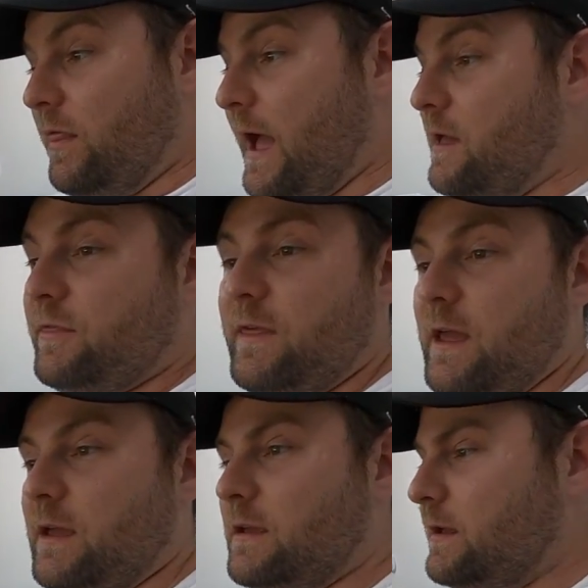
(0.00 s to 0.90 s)
That
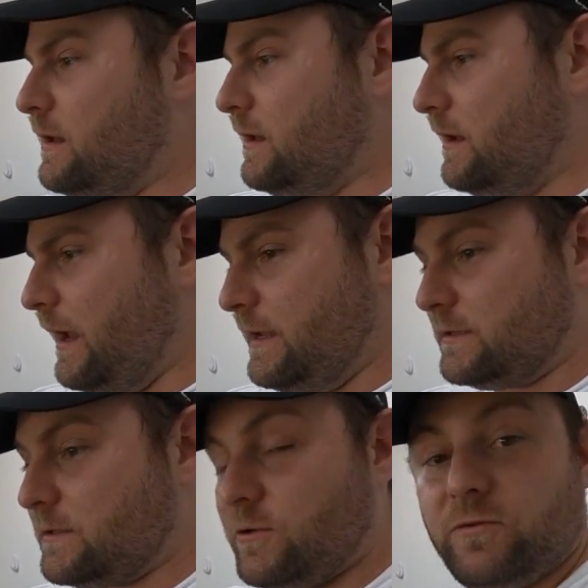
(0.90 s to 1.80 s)
thing
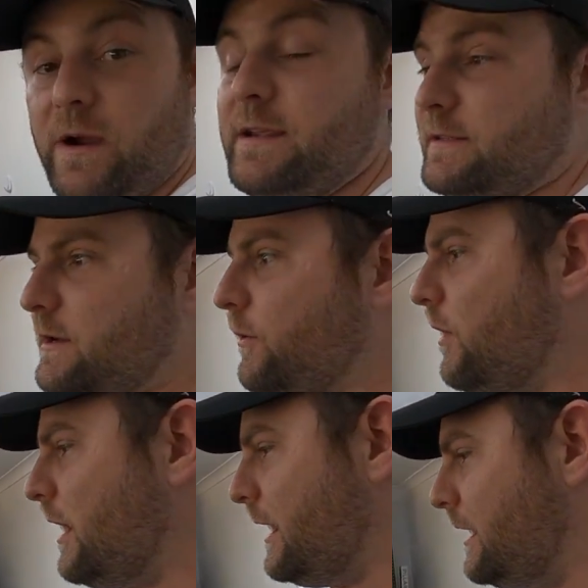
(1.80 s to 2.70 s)
is crazy
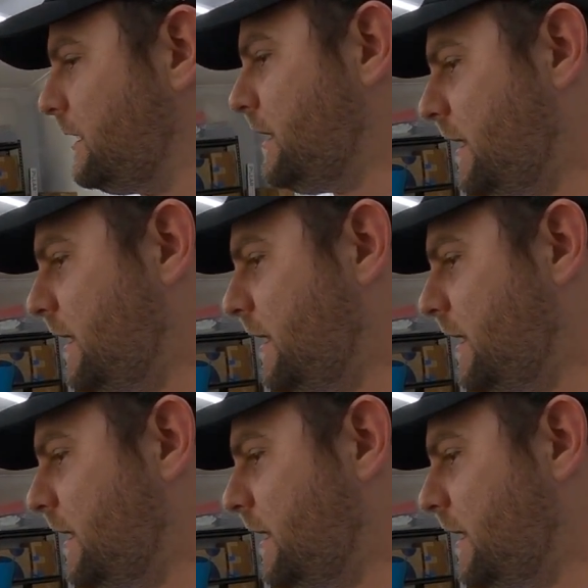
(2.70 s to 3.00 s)
quiet